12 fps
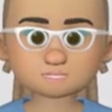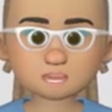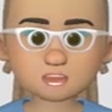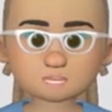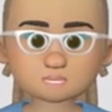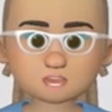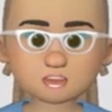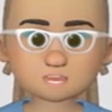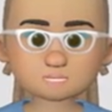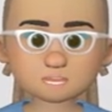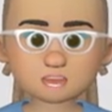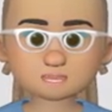of
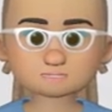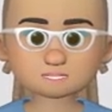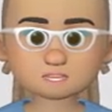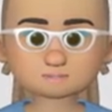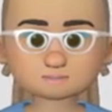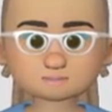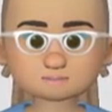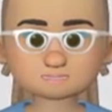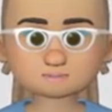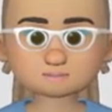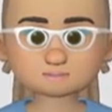monosaccharides.